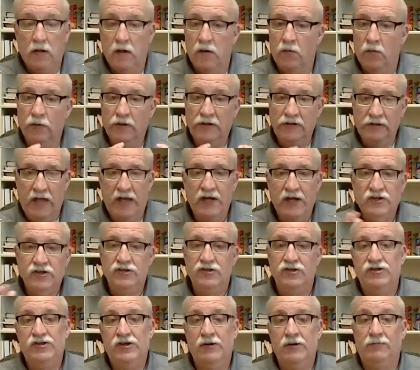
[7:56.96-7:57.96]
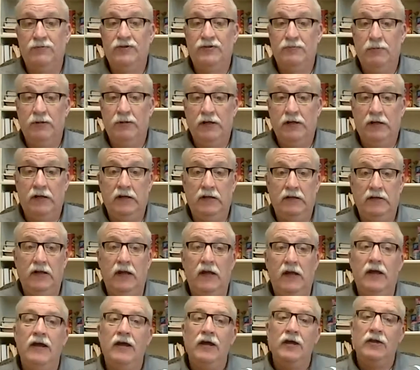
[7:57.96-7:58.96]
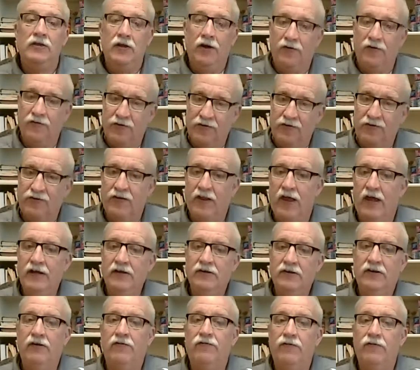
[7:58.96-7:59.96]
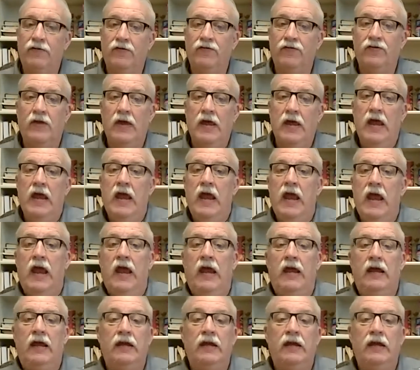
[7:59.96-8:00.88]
Relationship speaking, there's a slight difference. And